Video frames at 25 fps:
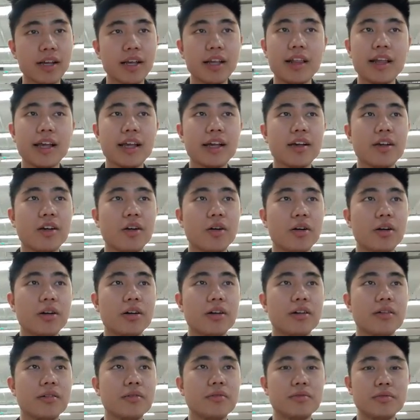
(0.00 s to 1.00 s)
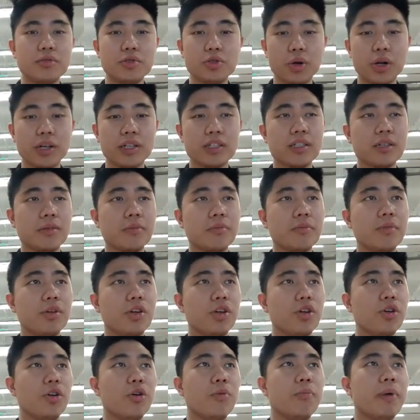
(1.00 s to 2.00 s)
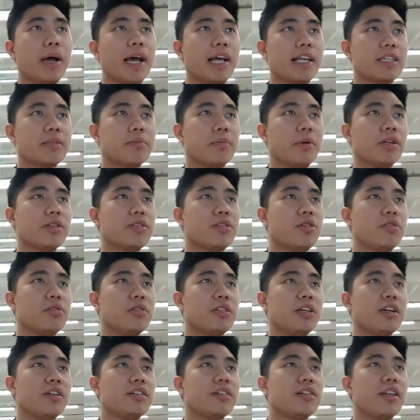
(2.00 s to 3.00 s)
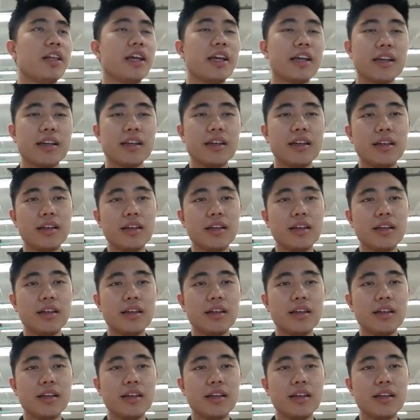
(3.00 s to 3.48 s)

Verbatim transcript: and like go to join some new basketball association, like.